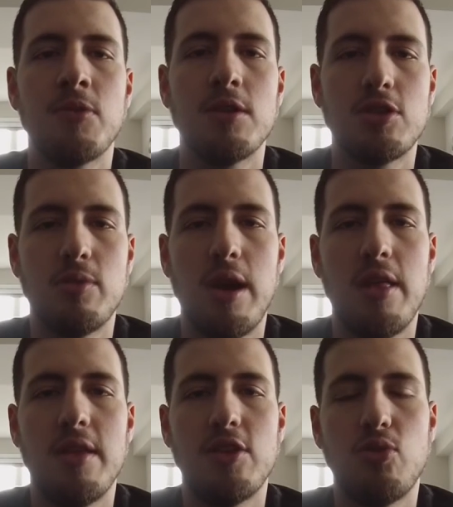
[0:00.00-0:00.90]
So
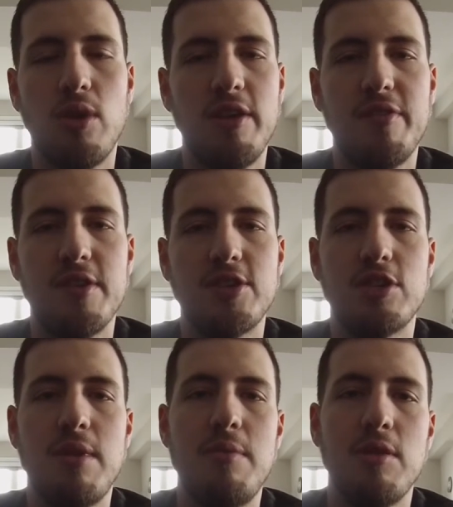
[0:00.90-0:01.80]
rather than 20 fish,
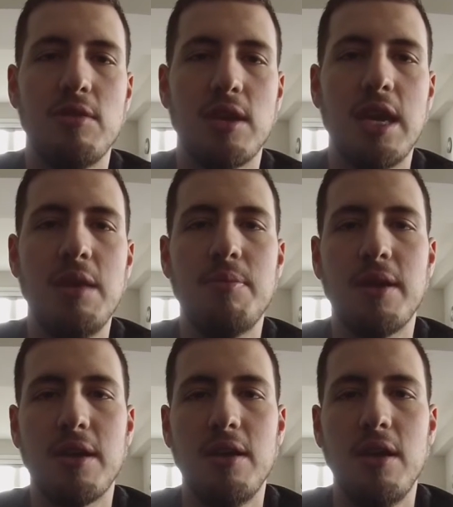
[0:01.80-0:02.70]
you're maybe only
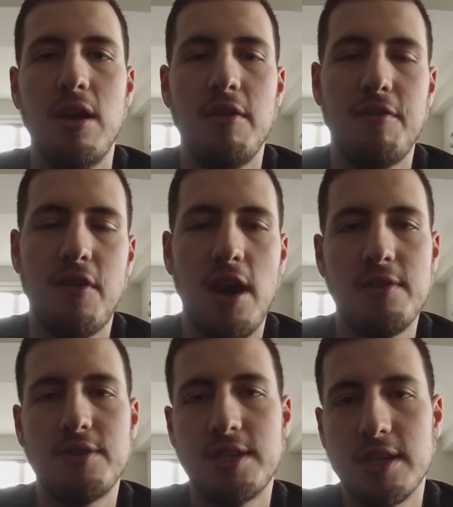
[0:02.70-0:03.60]
keeping
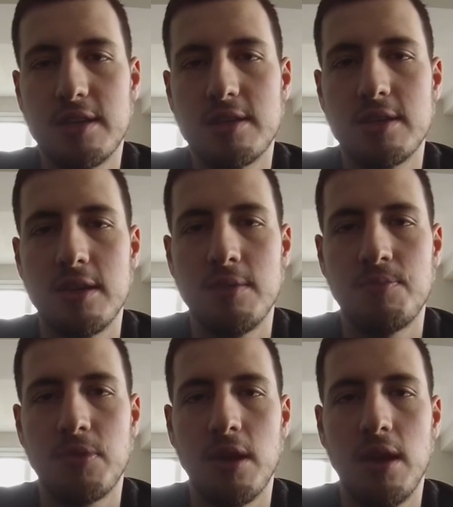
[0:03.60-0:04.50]
5, 6.
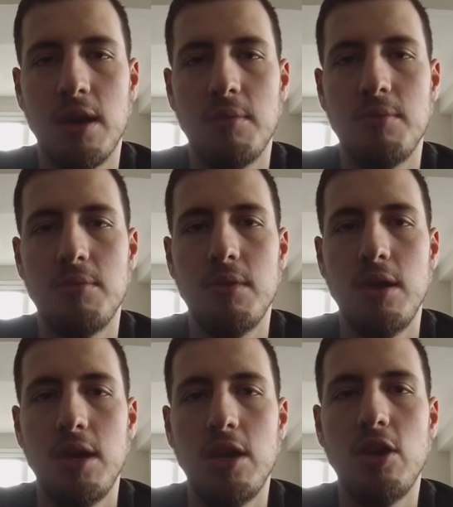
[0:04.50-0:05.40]

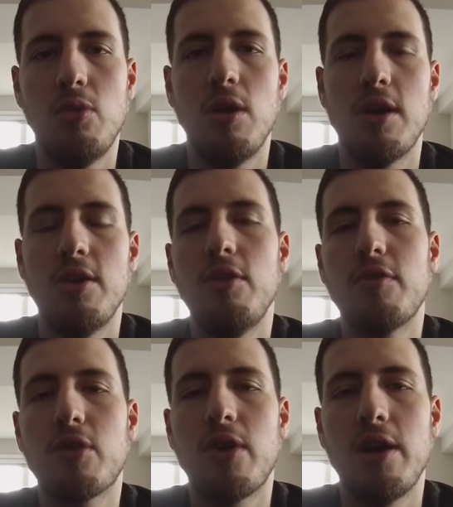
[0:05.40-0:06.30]
You don't want an
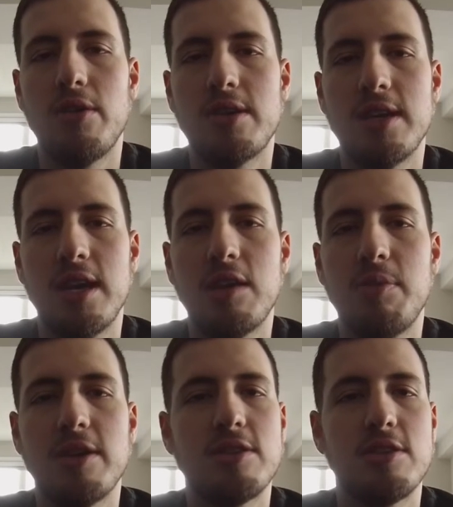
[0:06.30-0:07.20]
overcrowded tank
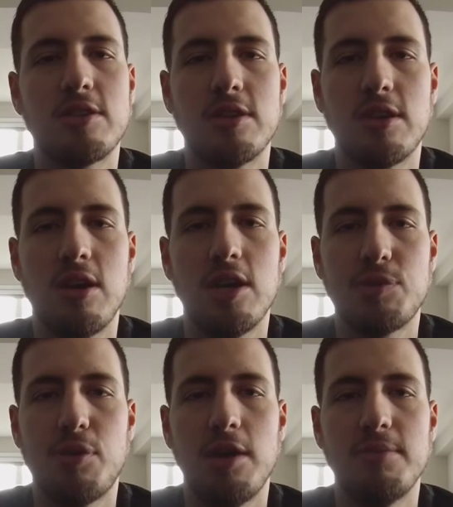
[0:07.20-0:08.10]
because it's just going to cause
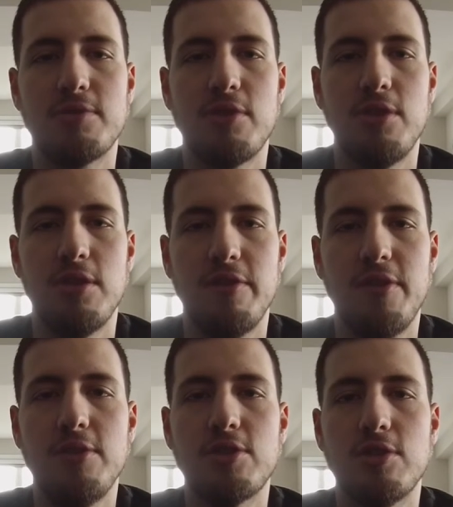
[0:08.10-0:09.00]
problems for you in the
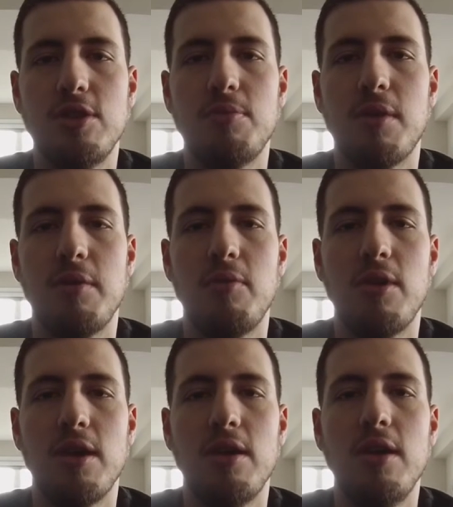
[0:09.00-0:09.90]
future. You probably
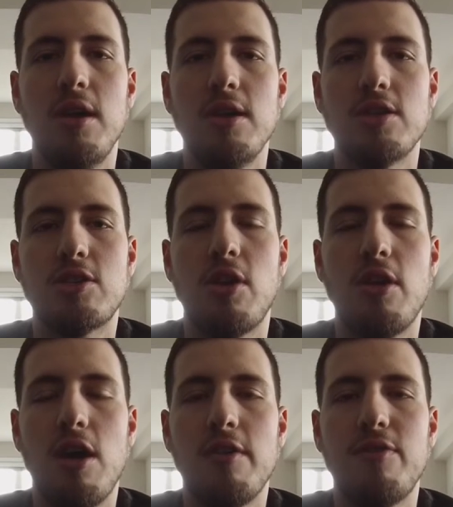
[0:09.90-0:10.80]
want to start
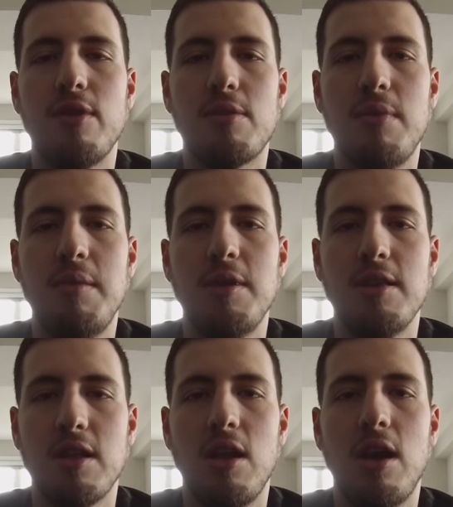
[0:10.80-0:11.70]
off with maybe a
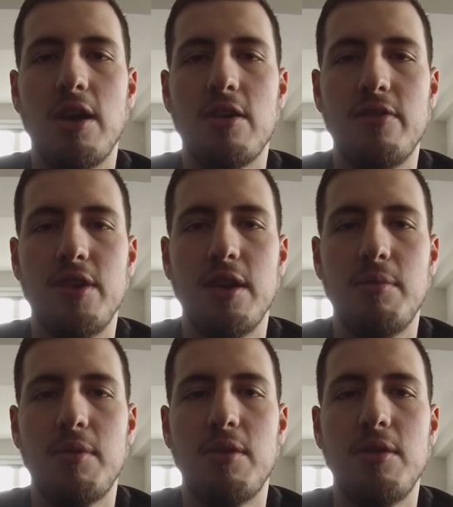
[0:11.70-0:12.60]
little higher of a
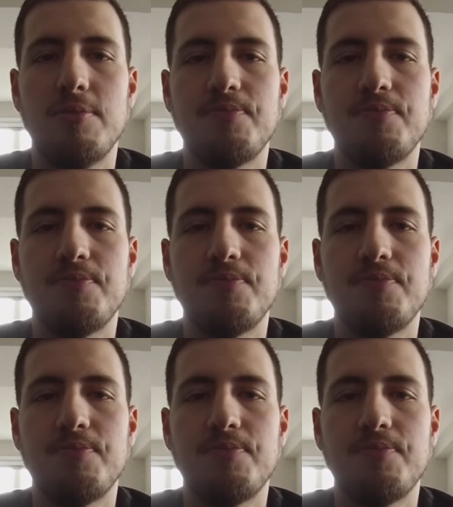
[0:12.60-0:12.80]
number,